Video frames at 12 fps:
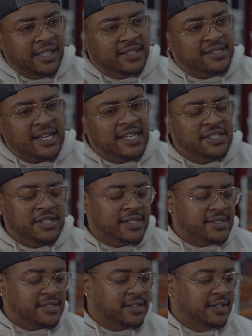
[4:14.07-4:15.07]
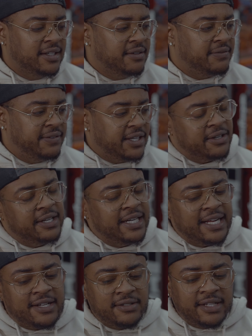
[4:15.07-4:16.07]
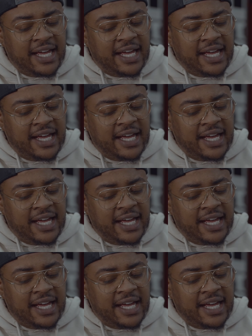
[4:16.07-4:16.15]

It's not just figuring out